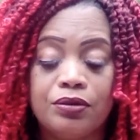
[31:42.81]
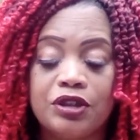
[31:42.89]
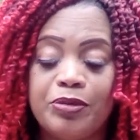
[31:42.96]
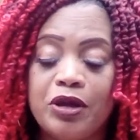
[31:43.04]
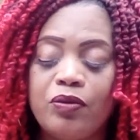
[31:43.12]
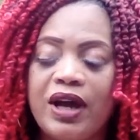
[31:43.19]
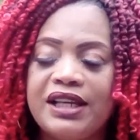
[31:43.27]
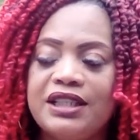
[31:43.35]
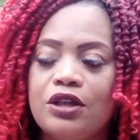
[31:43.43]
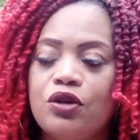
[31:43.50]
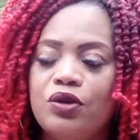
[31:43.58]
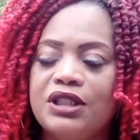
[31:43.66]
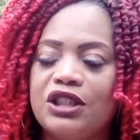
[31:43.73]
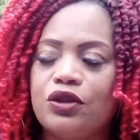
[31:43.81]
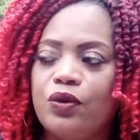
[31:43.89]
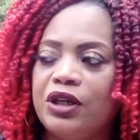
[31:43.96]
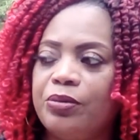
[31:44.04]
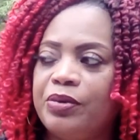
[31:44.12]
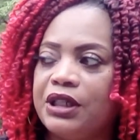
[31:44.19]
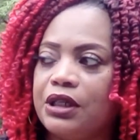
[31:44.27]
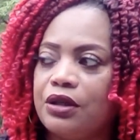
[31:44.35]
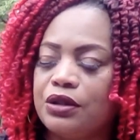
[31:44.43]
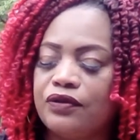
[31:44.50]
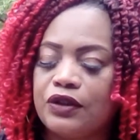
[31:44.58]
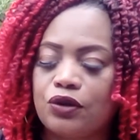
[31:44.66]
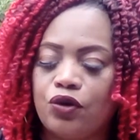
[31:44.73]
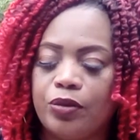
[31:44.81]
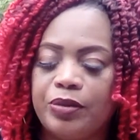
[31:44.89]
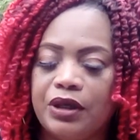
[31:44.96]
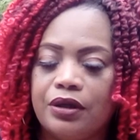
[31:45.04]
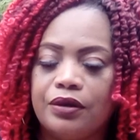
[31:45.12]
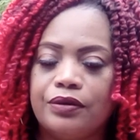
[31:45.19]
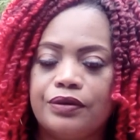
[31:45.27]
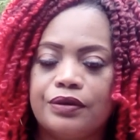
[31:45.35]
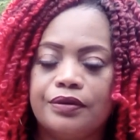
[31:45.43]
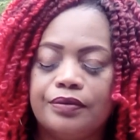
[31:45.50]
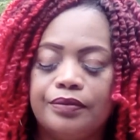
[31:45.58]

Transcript: Spirit wise says, who is this Queen of Pentacles for Scorpios?